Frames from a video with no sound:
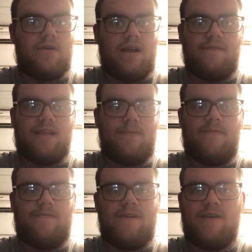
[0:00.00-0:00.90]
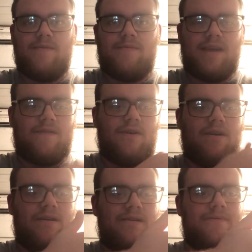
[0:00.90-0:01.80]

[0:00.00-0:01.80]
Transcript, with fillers: don't have that very... They got...